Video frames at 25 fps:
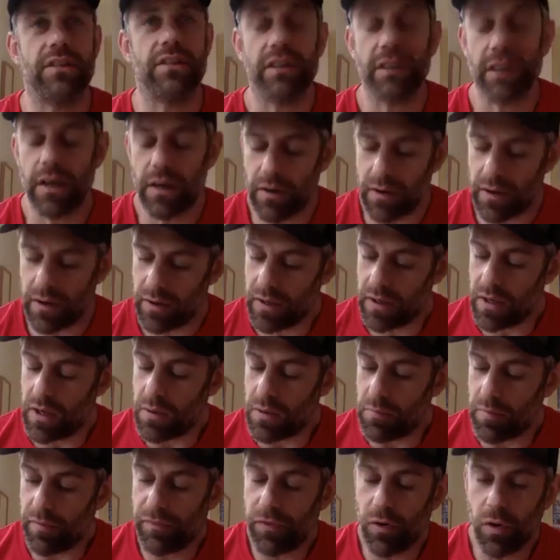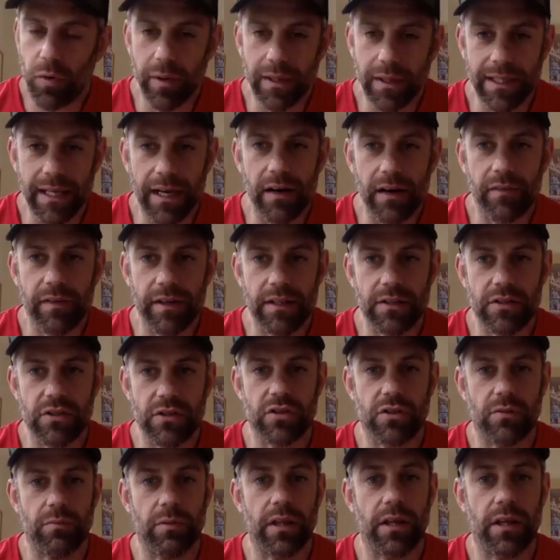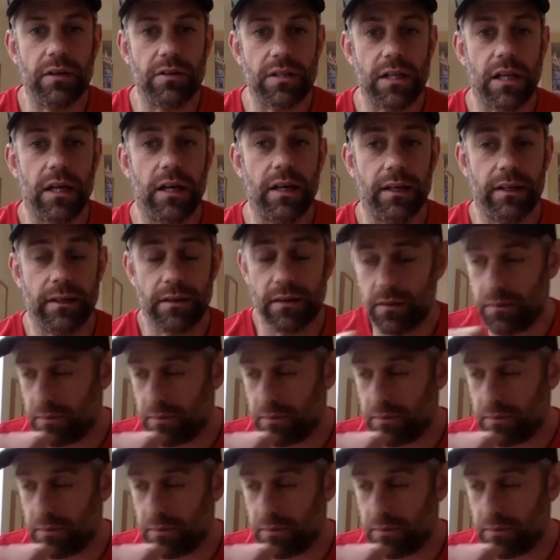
Can uh, before we delve into some of those like